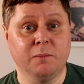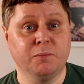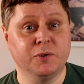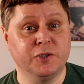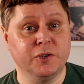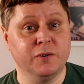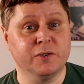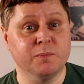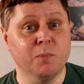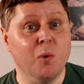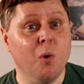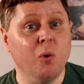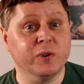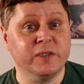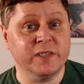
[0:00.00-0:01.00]
produce
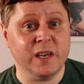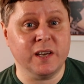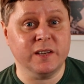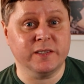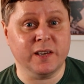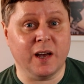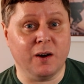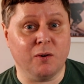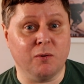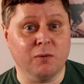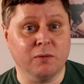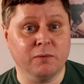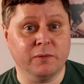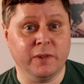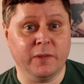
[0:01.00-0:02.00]
more
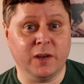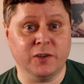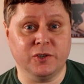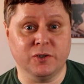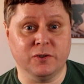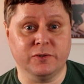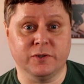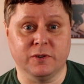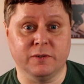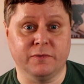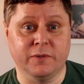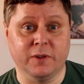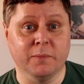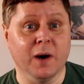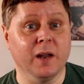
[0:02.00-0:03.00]
detail than they should do
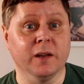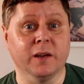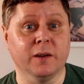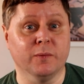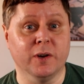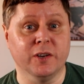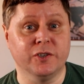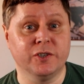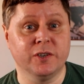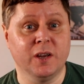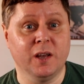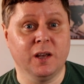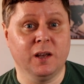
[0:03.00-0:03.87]
for the money, which